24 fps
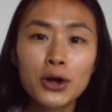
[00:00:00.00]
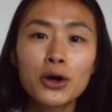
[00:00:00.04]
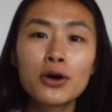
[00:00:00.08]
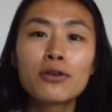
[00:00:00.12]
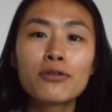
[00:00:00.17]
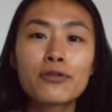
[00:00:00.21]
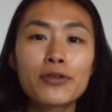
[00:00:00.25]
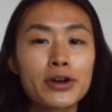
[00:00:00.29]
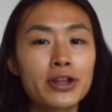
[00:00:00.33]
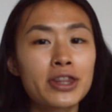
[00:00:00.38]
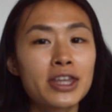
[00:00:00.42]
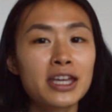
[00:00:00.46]

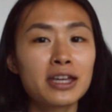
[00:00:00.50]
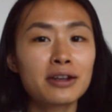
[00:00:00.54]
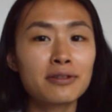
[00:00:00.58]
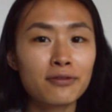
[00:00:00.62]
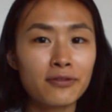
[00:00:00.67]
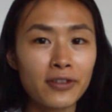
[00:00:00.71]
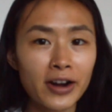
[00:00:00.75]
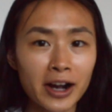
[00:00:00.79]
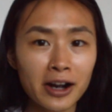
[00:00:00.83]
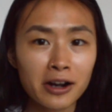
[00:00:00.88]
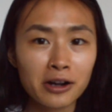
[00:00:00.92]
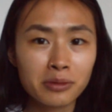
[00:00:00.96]
for the
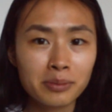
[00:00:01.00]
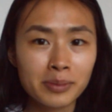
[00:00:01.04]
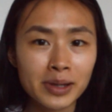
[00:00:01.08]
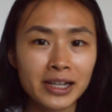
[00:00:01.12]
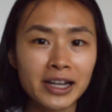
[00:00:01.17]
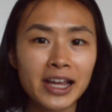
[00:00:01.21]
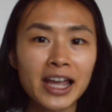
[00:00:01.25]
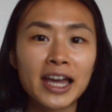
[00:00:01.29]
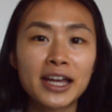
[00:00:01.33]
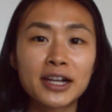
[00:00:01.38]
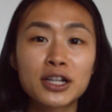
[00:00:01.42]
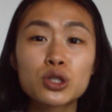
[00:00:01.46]
environment
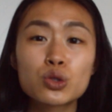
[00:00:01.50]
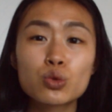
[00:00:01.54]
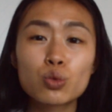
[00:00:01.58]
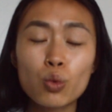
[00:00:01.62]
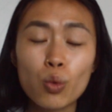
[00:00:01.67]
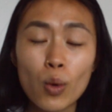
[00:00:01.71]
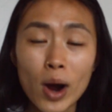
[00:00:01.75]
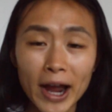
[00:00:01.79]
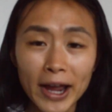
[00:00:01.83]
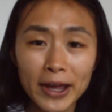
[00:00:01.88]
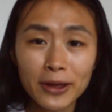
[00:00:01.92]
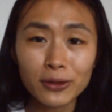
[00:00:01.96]
and its
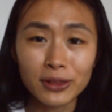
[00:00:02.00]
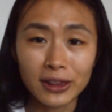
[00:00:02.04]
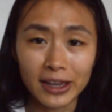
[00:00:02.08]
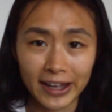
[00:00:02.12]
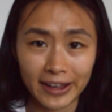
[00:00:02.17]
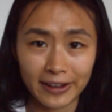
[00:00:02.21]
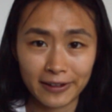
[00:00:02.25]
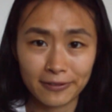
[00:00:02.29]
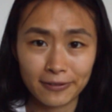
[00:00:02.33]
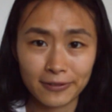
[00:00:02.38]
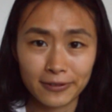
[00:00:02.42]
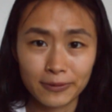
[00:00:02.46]

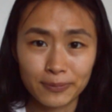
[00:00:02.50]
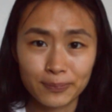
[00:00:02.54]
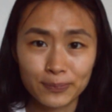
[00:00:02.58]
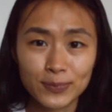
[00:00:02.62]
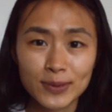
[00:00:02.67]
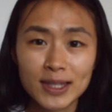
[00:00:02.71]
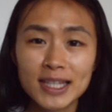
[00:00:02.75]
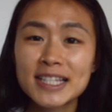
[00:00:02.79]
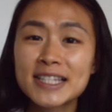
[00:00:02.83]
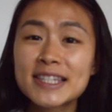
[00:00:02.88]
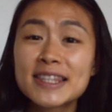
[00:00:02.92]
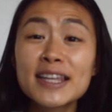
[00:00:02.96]
wildlife.
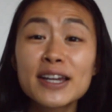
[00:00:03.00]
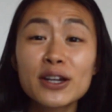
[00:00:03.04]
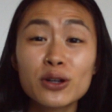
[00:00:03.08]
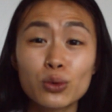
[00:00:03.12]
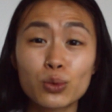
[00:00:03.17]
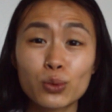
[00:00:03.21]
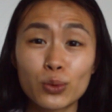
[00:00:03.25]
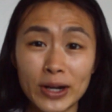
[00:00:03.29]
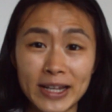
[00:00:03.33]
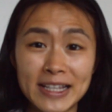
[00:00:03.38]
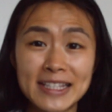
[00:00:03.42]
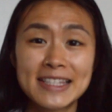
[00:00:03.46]
Isn't that
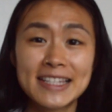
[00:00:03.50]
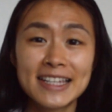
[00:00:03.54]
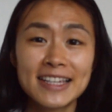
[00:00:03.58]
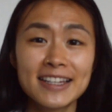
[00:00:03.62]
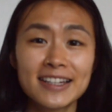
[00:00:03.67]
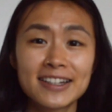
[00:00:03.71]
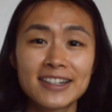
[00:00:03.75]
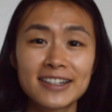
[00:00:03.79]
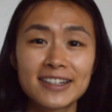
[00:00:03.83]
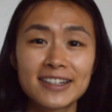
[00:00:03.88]
crazy?